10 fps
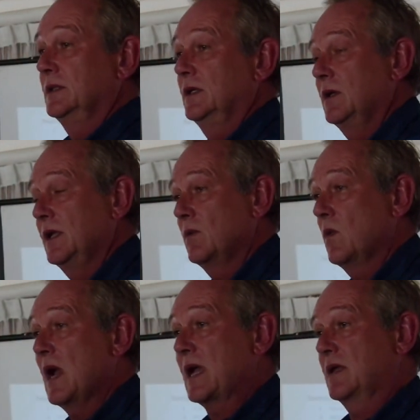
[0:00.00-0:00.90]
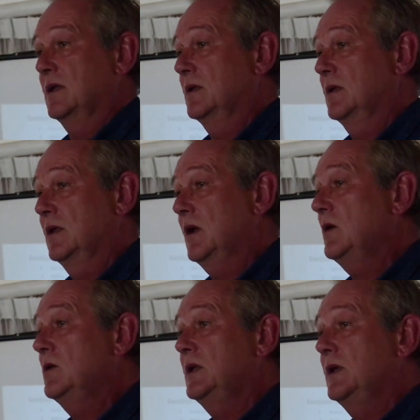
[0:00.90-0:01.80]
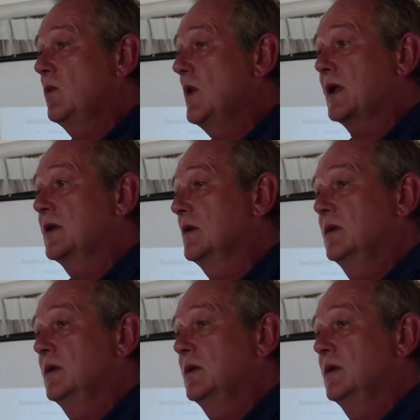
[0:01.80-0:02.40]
Holy whack. Holy whack.